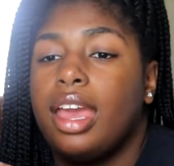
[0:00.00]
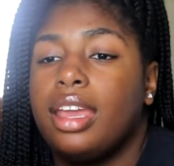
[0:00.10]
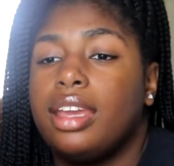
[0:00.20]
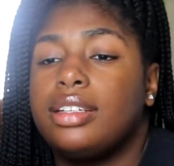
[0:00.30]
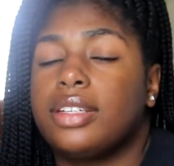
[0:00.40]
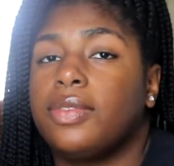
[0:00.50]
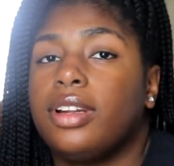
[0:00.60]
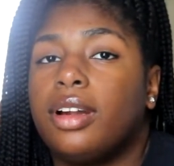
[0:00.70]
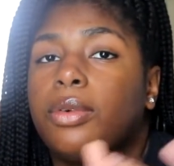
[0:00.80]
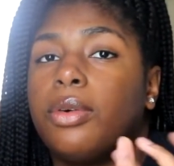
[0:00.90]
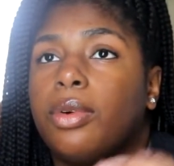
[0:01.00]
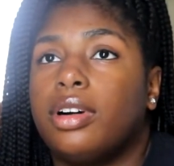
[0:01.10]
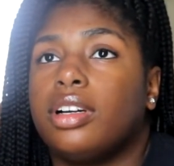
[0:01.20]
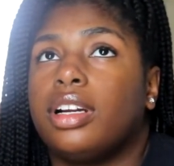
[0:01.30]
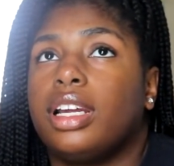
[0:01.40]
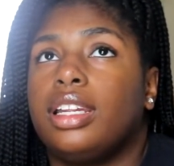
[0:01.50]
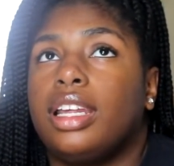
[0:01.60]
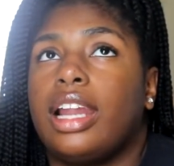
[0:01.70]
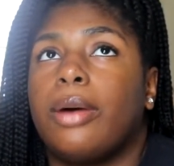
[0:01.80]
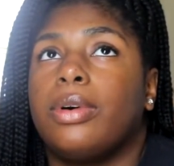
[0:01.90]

and just fill it up with water, and then I